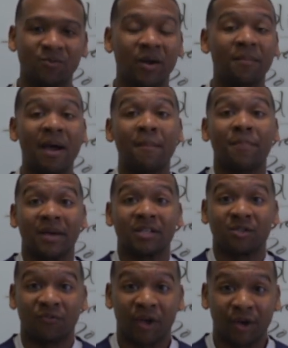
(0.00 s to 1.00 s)
one of my
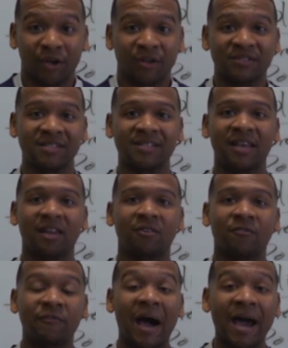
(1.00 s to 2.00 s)
biggest failures is
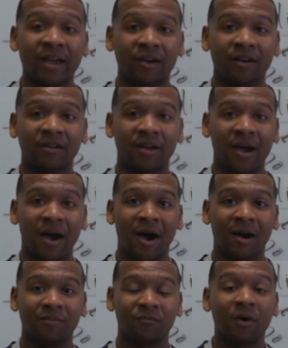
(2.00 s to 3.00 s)
getting fired
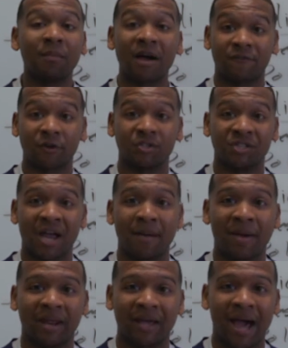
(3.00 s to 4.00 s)
from my first
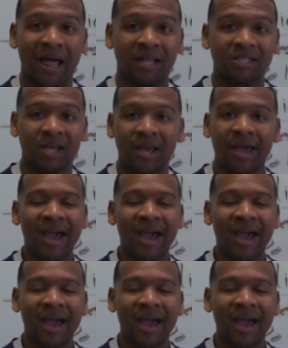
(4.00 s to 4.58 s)
job out of college.